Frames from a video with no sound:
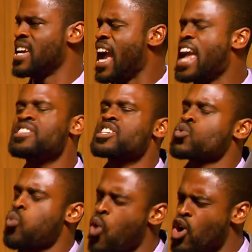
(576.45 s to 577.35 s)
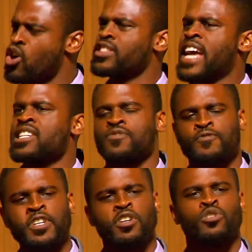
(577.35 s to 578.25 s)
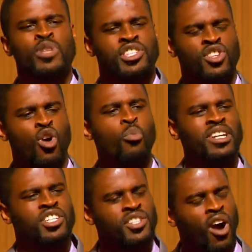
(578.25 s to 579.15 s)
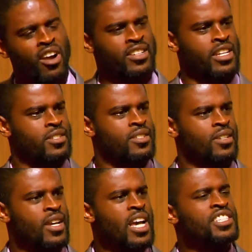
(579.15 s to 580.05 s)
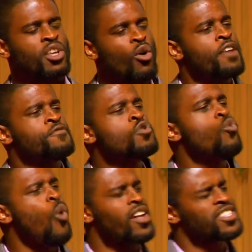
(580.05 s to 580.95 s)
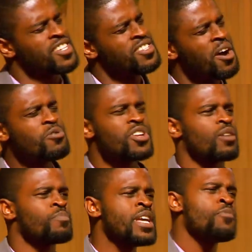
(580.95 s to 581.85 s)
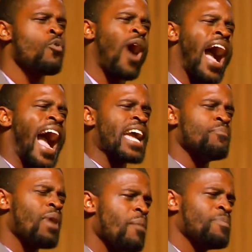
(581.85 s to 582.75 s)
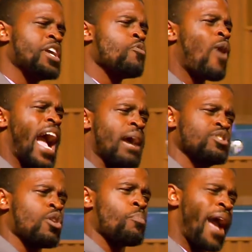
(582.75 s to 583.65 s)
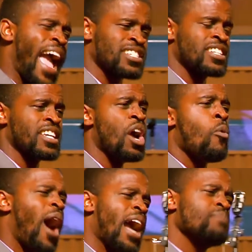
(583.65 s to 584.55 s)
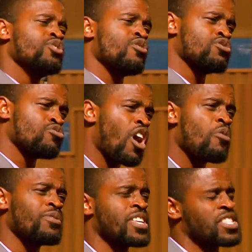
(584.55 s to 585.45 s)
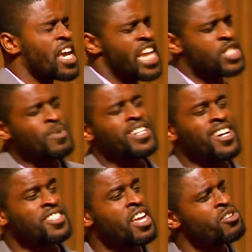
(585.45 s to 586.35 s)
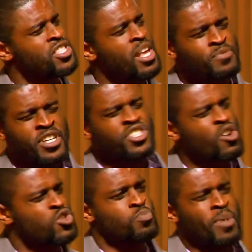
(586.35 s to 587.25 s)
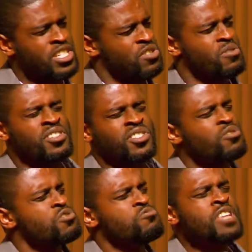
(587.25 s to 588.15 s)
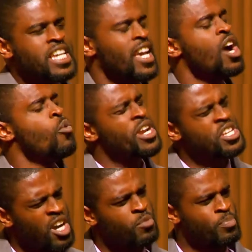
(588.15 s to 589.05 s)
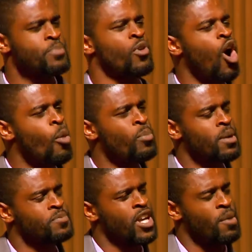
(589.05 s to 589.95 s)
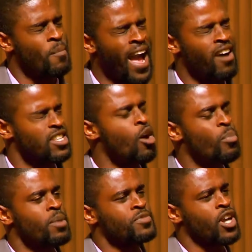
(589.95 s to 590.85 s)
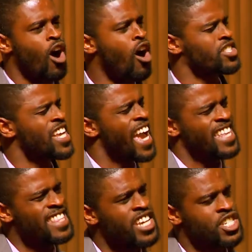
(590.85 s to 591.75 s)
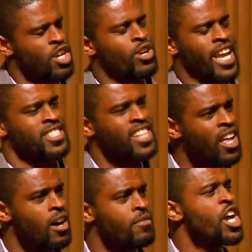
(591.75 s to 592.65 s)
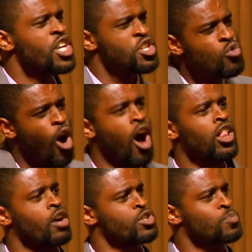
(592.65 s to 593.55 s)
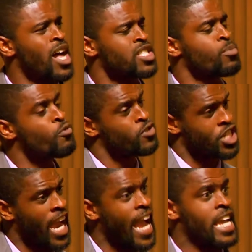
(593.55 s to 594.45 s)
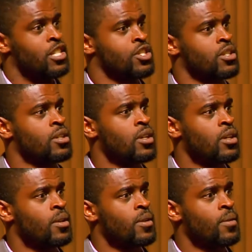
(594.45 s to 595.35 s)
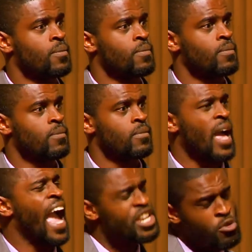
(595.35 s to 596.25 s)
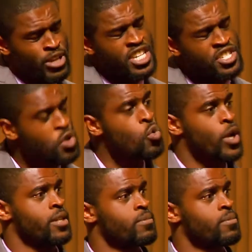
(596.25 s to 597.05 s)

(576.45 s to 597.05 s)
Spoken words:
in this world that is filled with so much darkness. So if you want to know, young people, why I am up here, why I am so passionate, why I'm so strong with this, it's because there is something so special and so unique when young people open up their mouths, open up their hearts, and they showcase love. You all are responsible for change. And you can do it.